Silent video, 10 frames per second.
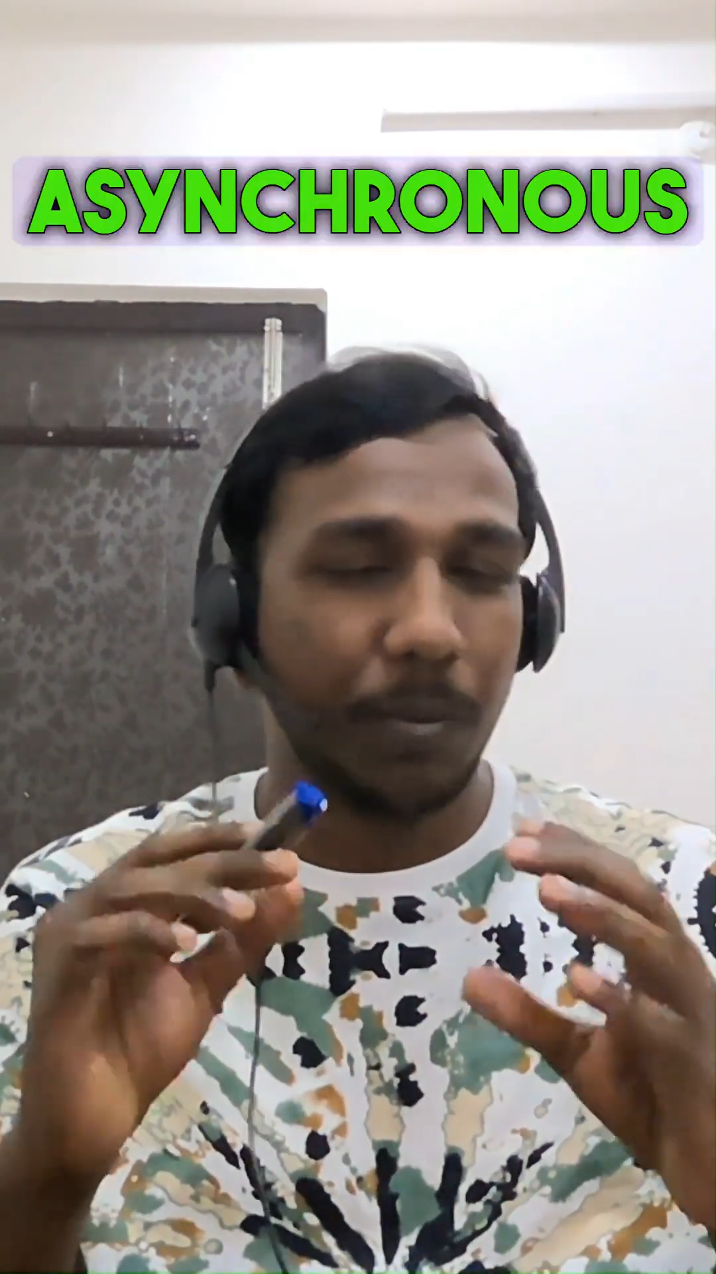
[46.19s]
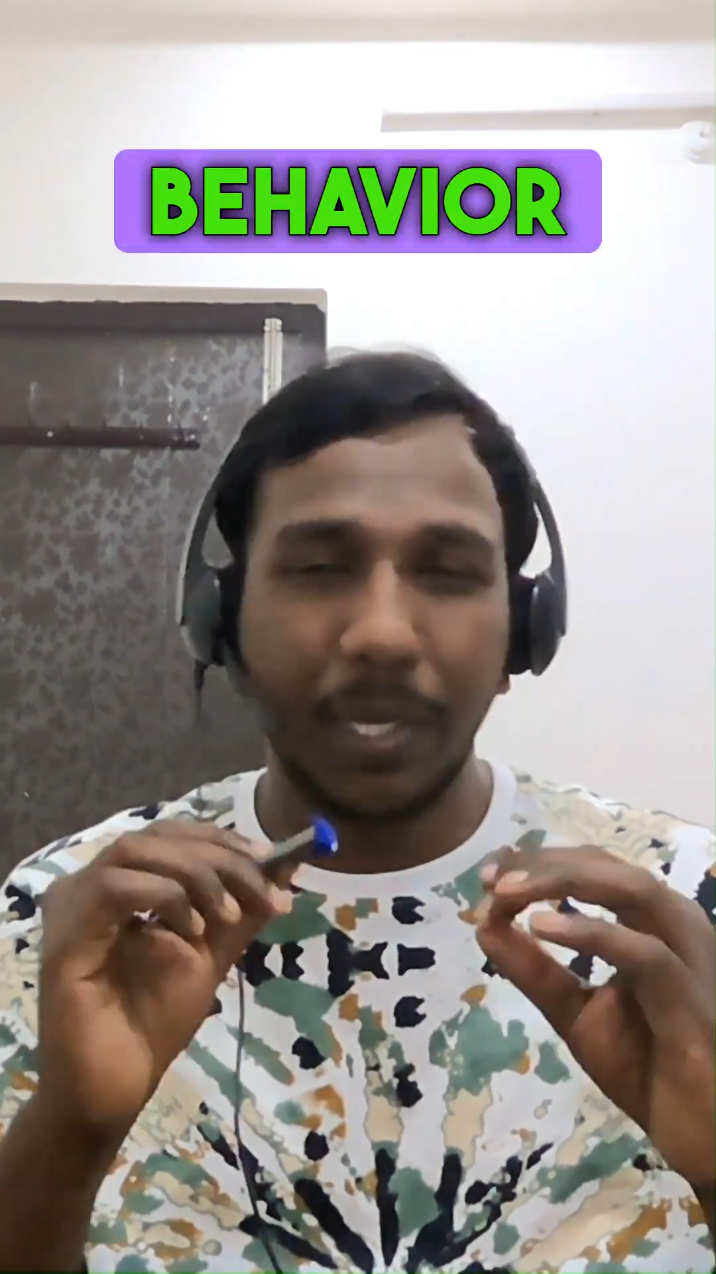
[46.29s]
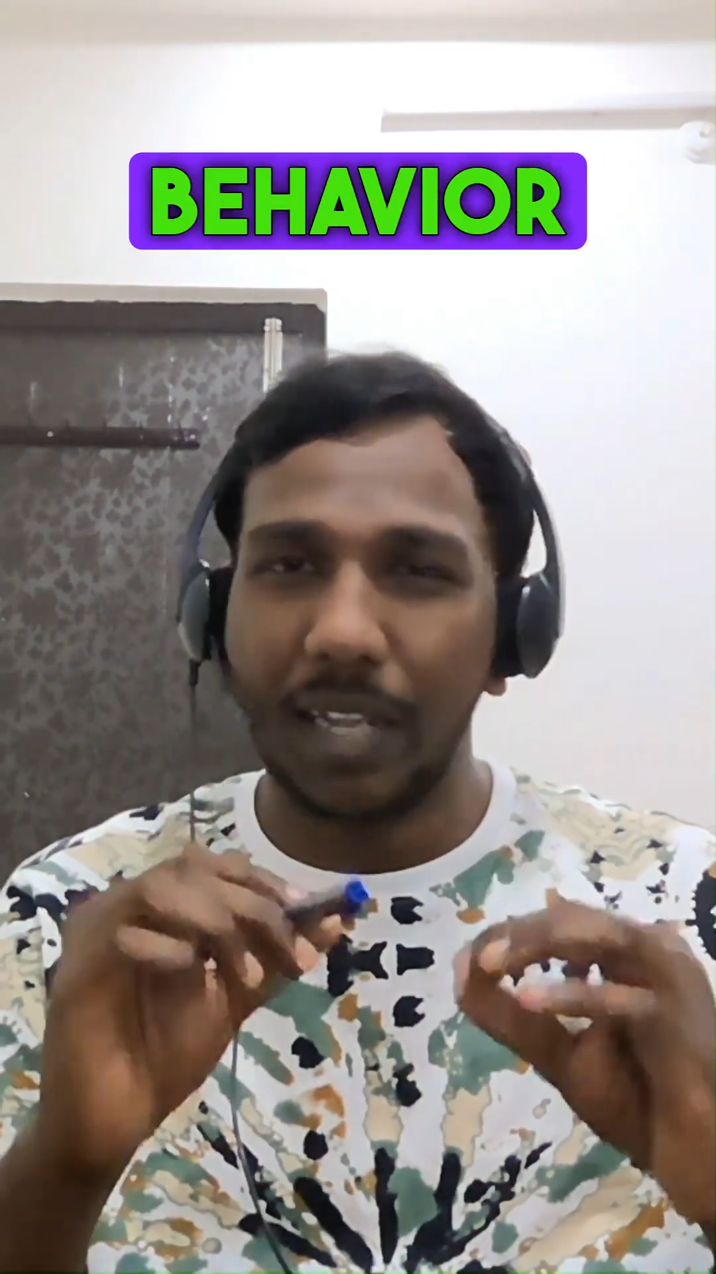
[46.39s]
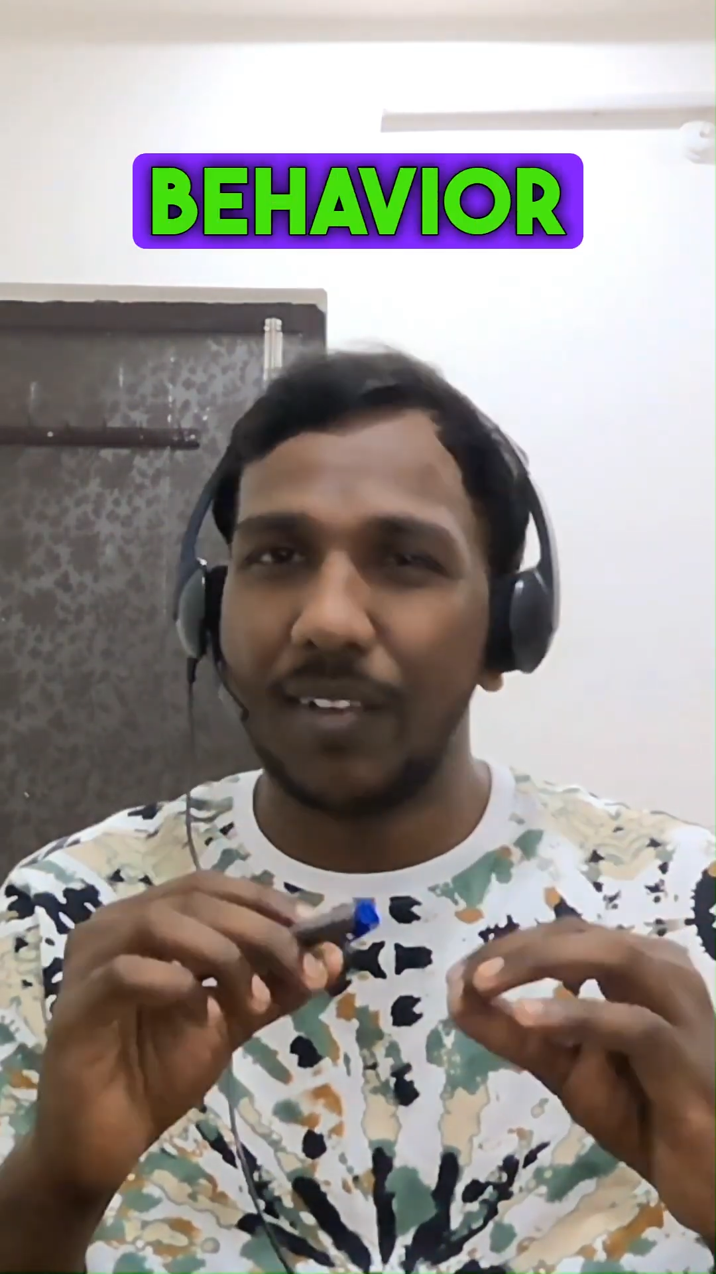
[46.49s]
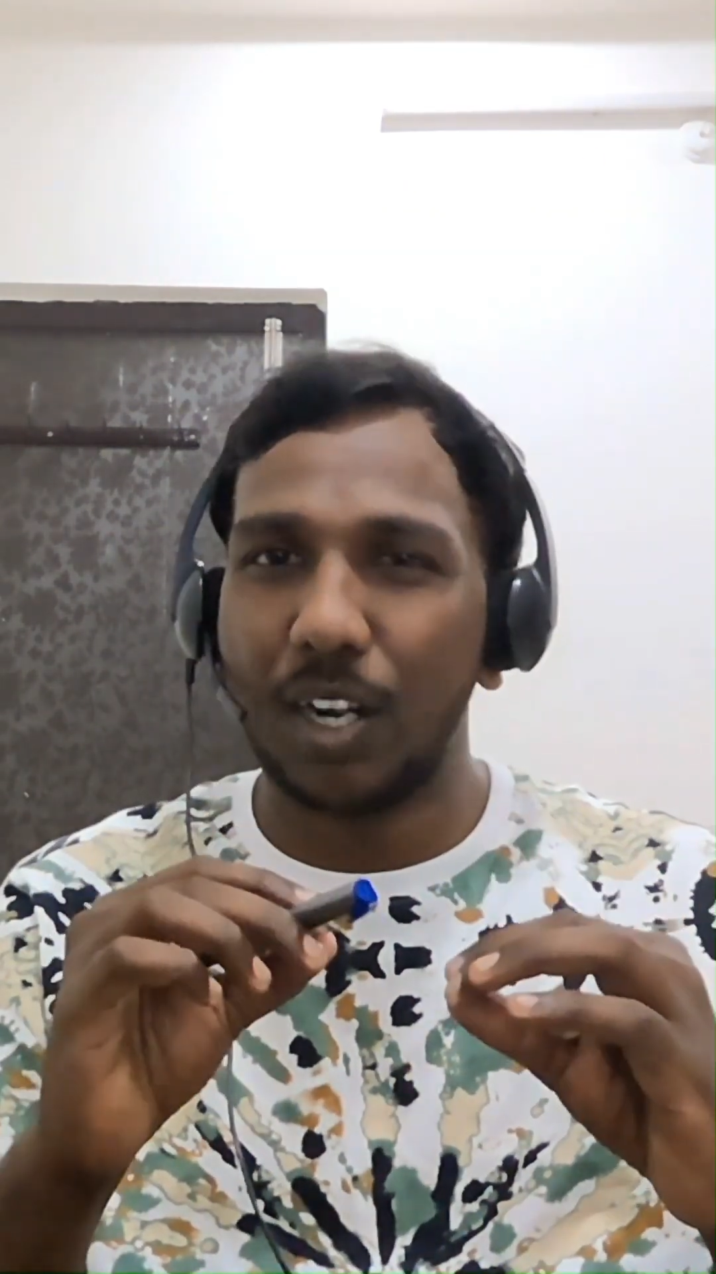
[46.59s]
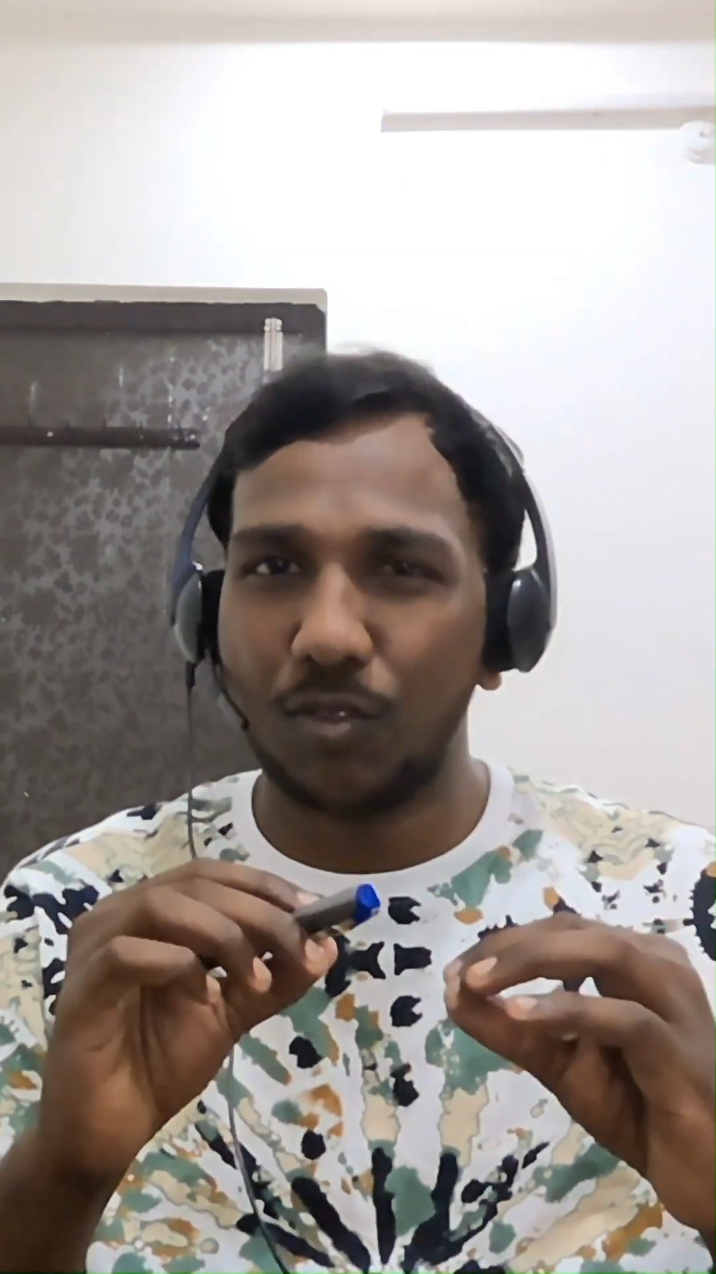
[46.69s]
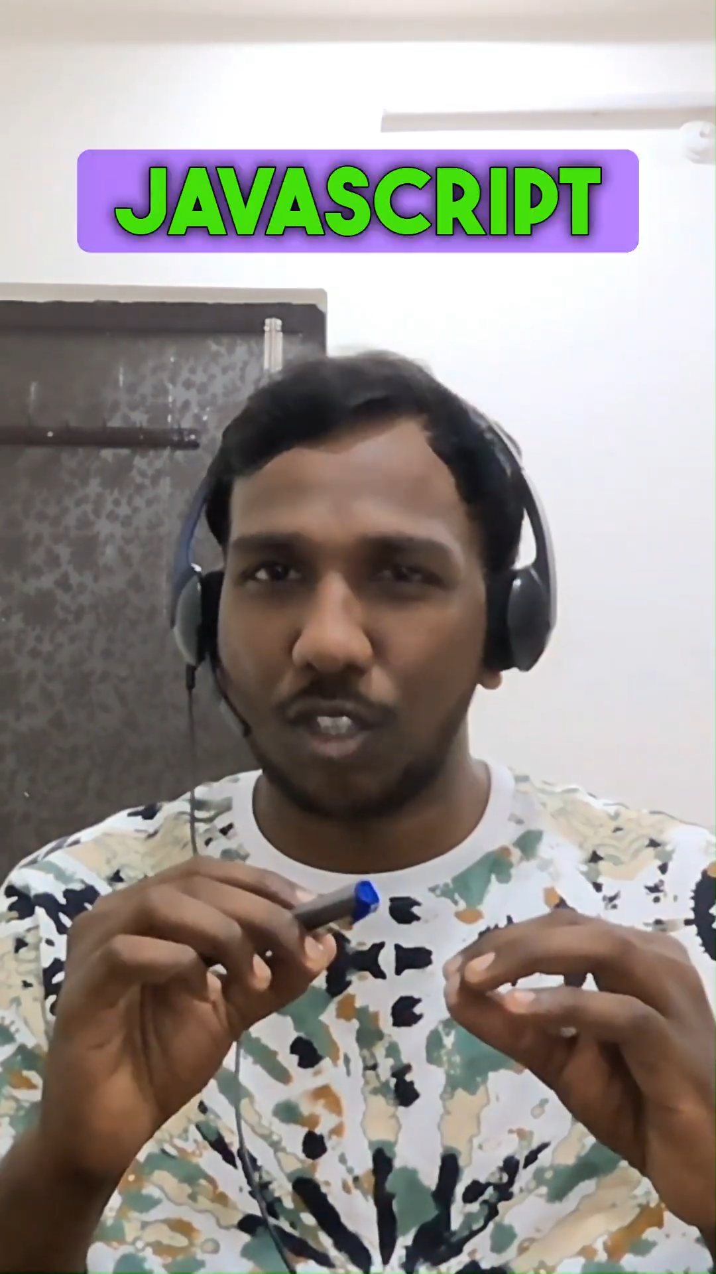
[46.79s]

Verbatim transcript: behavior of